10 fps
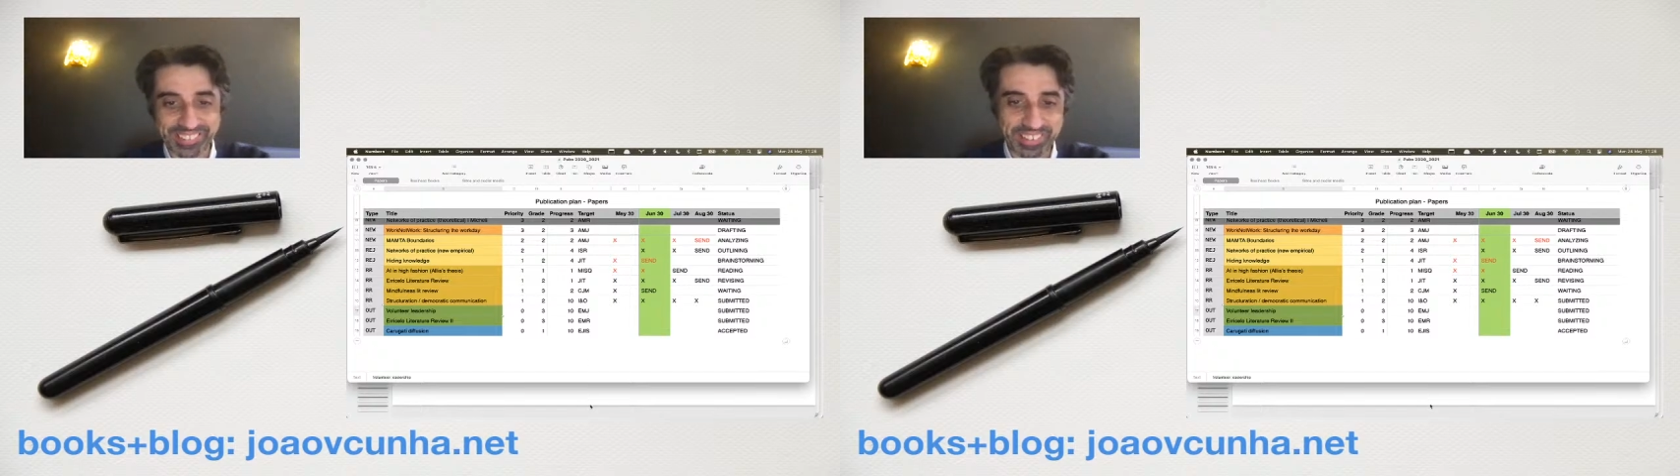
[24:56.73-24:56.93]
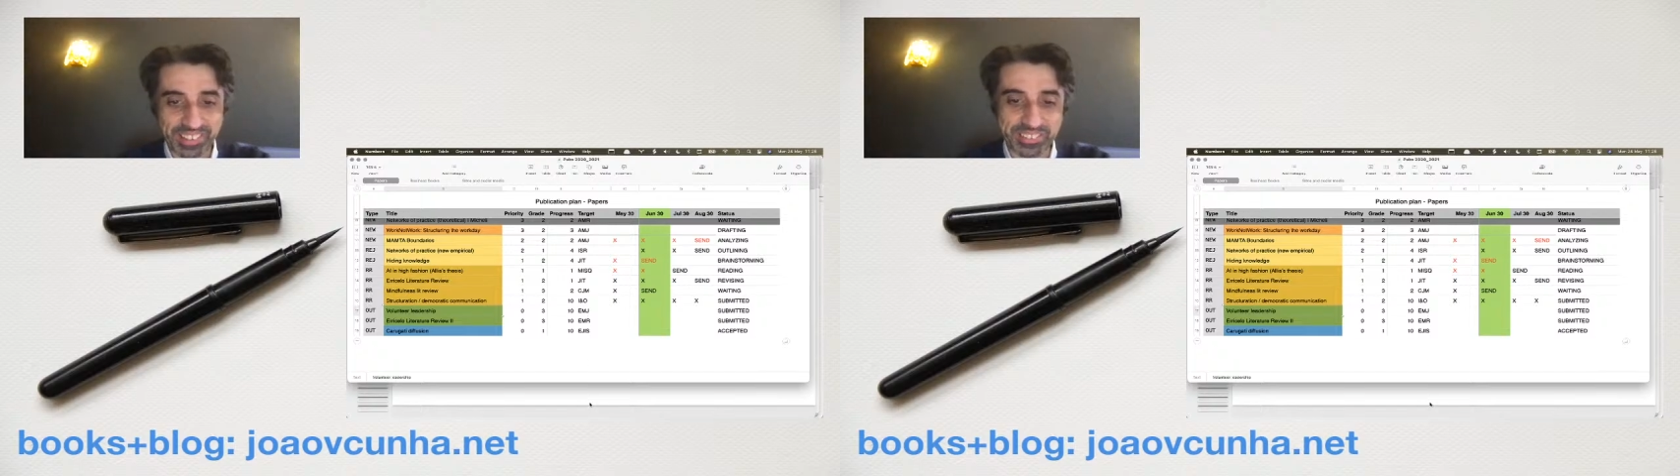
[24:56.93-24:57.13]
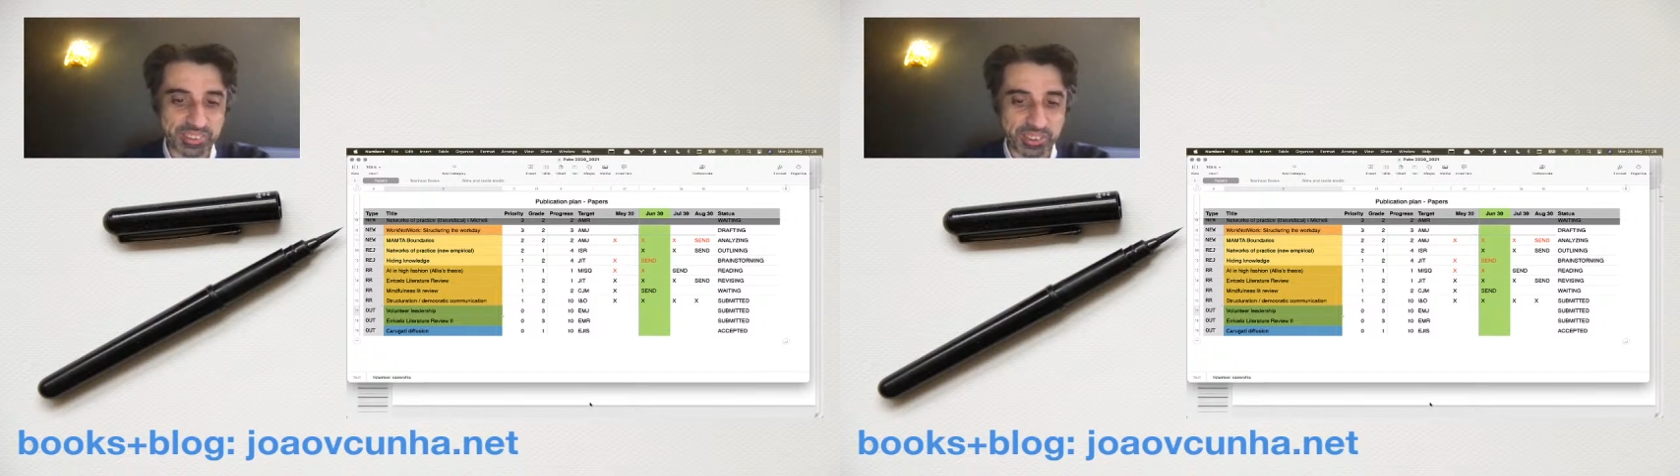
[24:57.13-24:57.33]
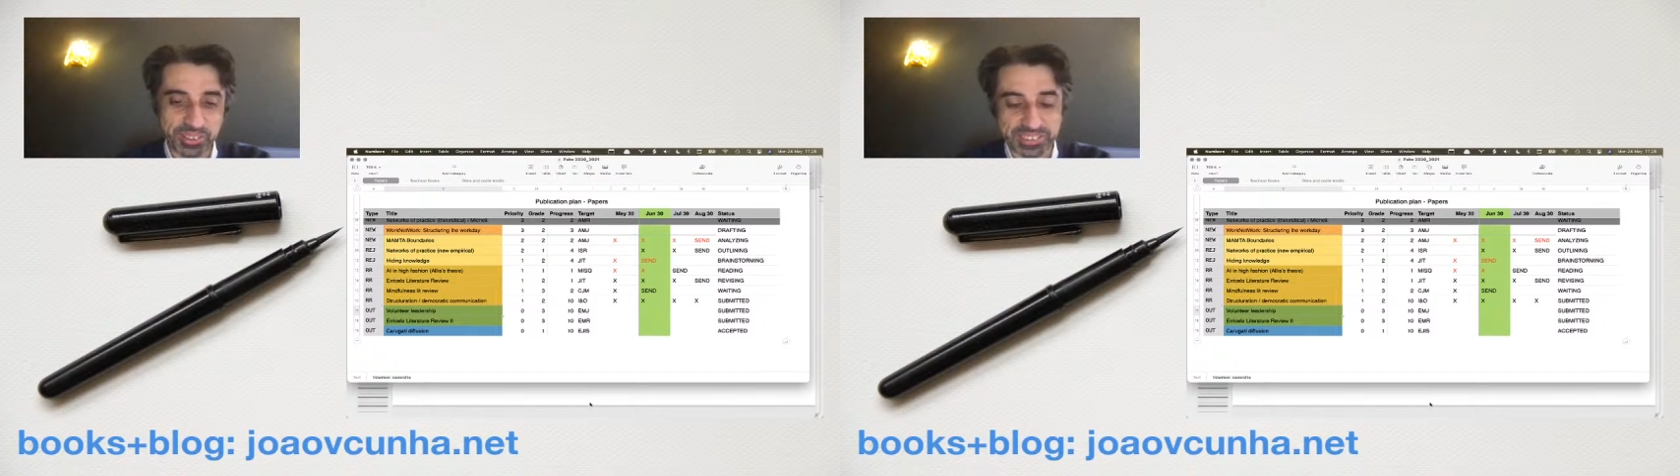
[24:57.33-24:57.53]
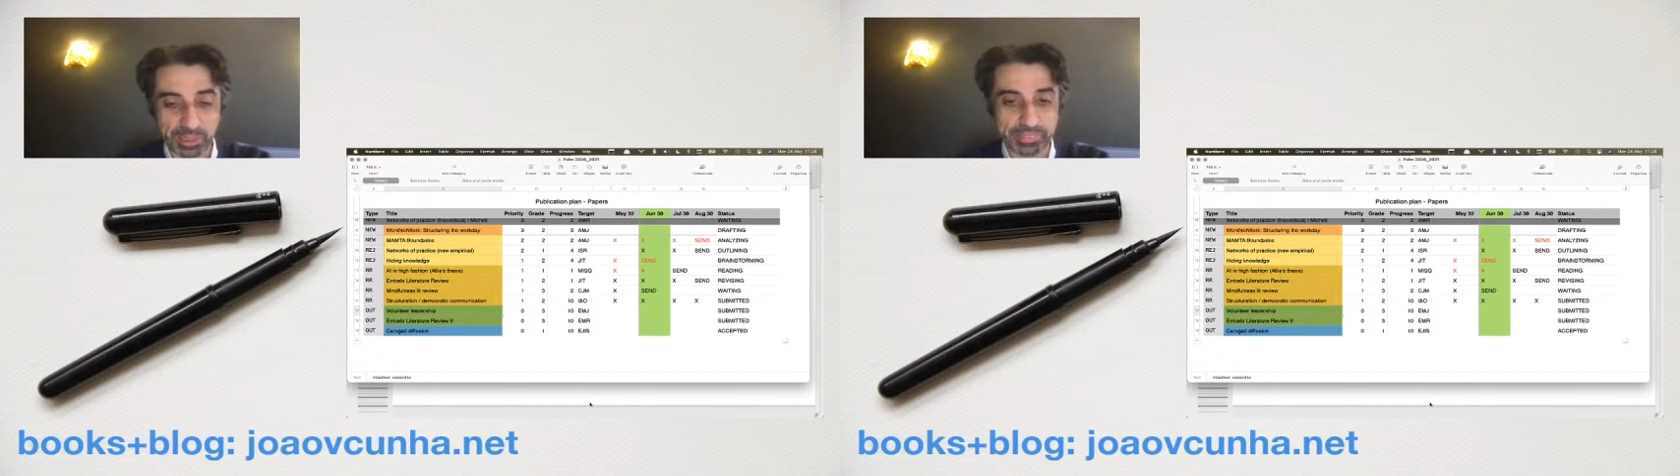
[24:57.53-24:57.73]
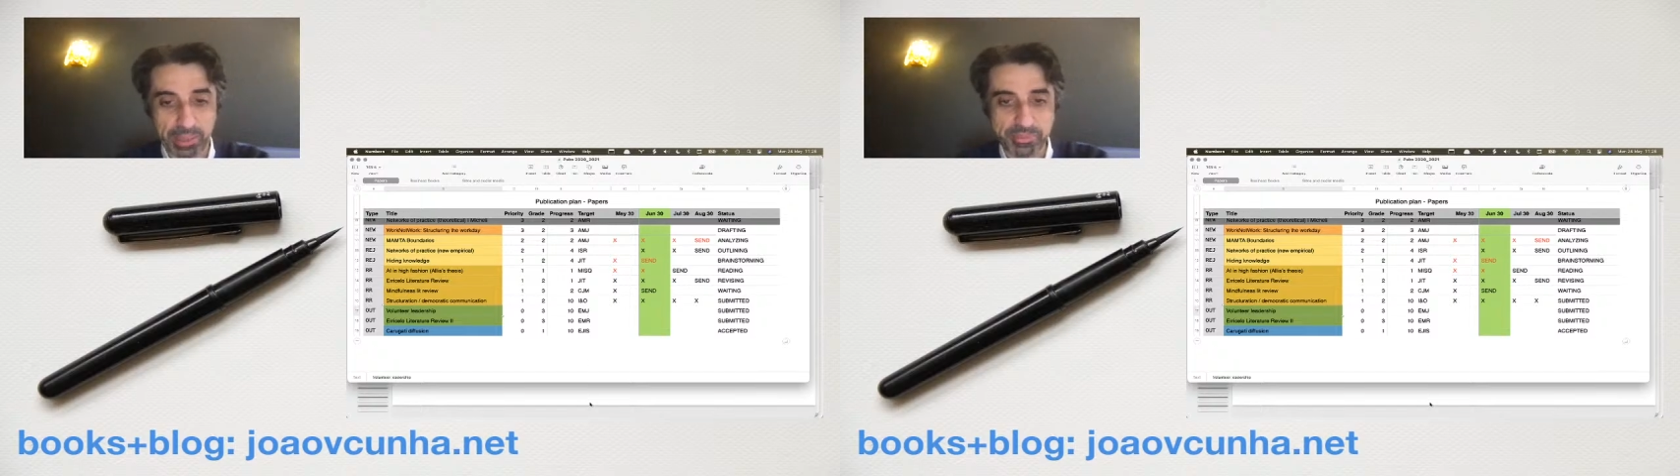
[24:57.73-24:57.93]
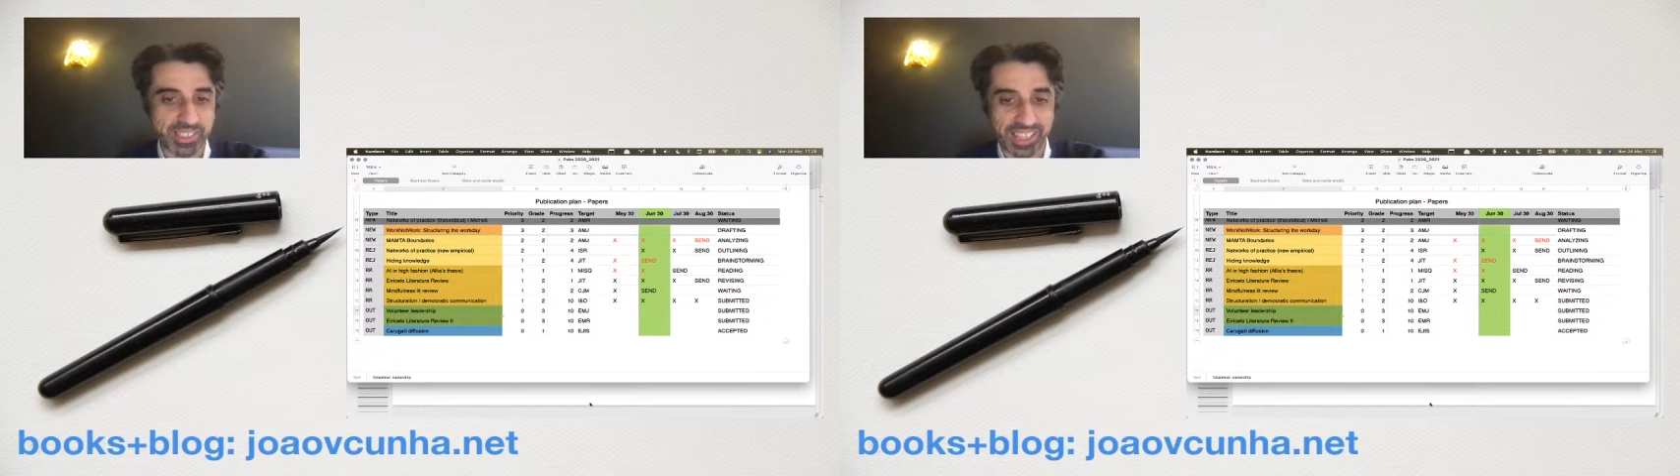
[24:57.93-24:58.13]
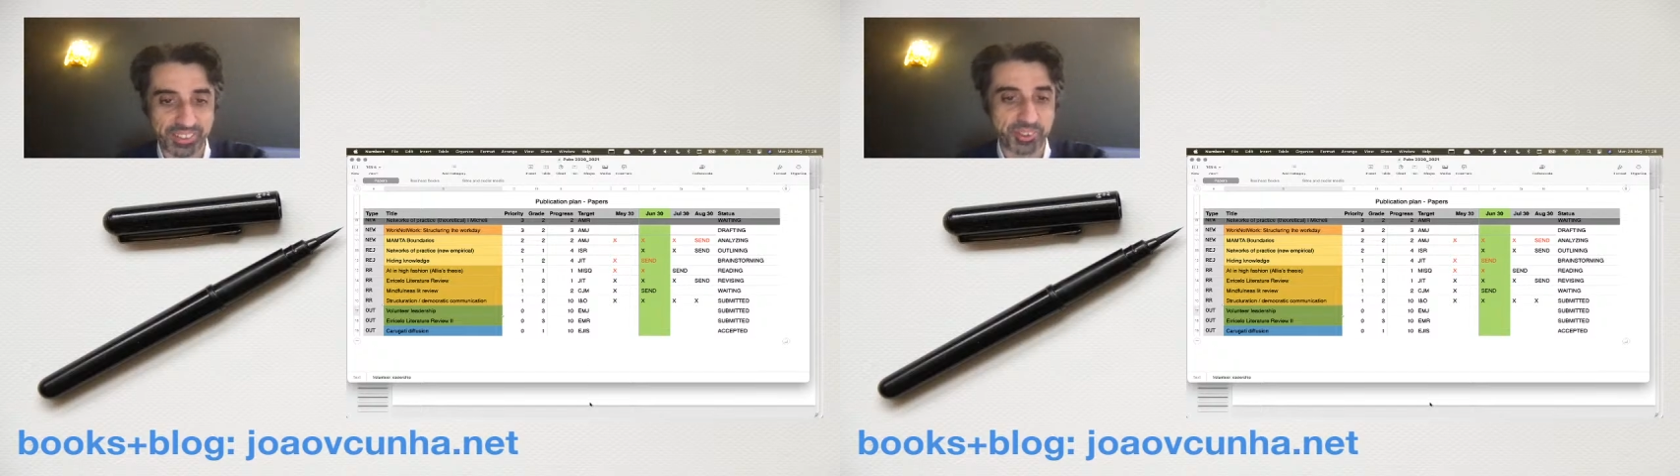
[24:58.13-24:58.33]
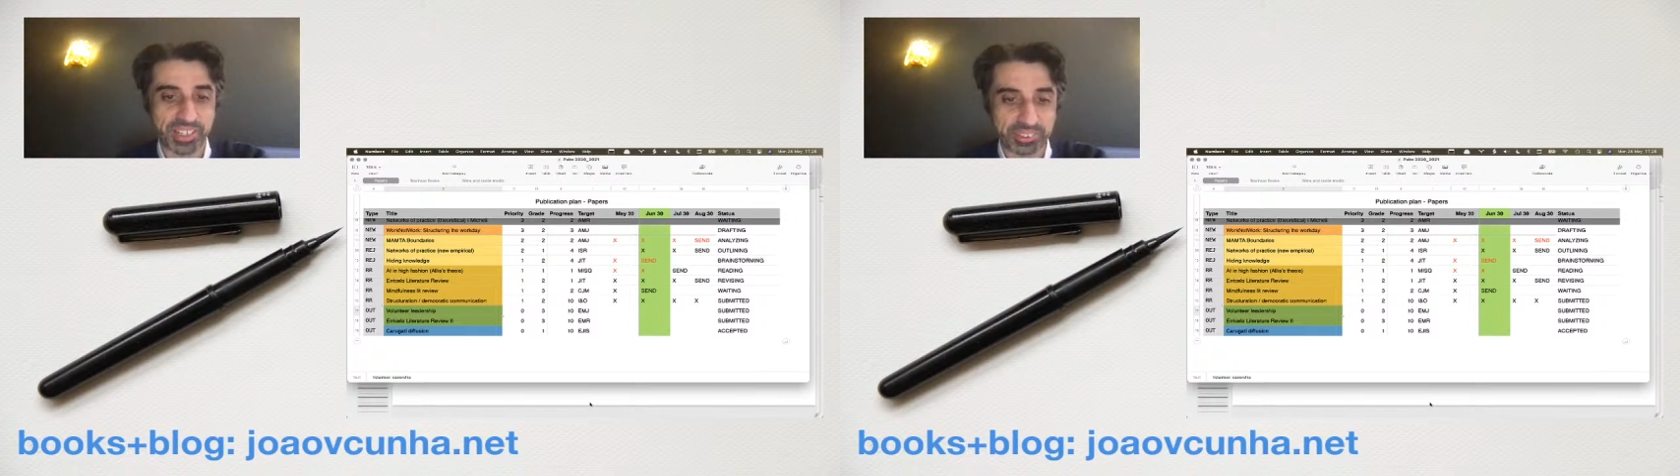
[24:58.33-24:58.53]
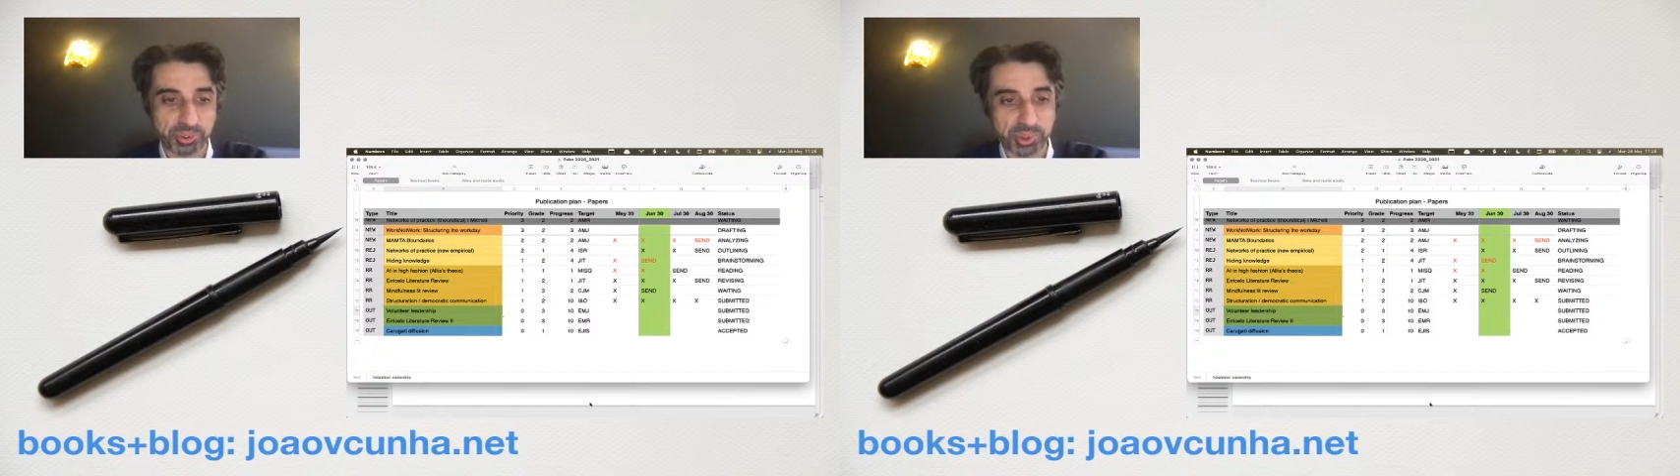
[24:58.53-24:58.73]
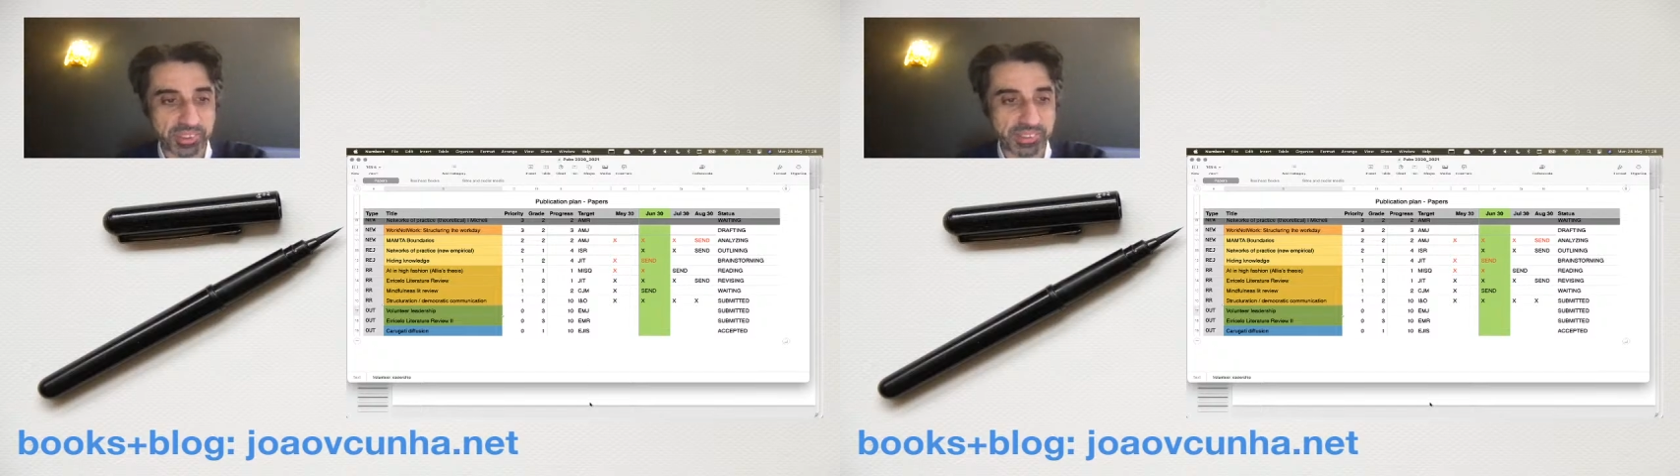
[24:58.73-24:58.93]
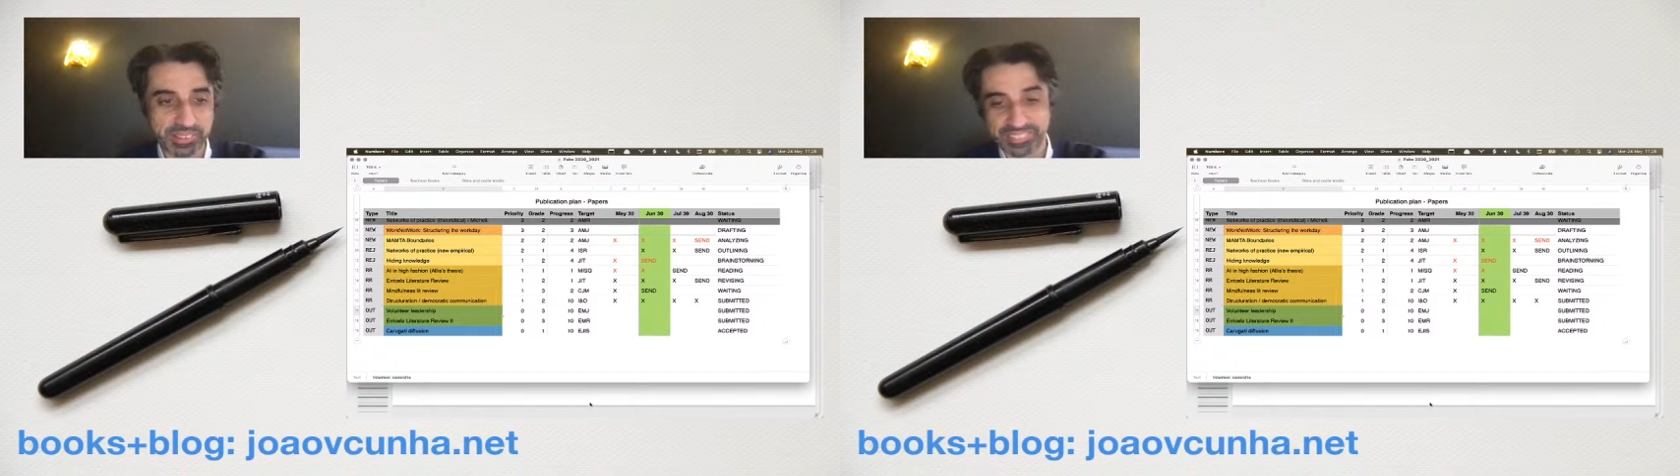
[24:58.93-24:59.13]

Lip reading: and sometimes like your network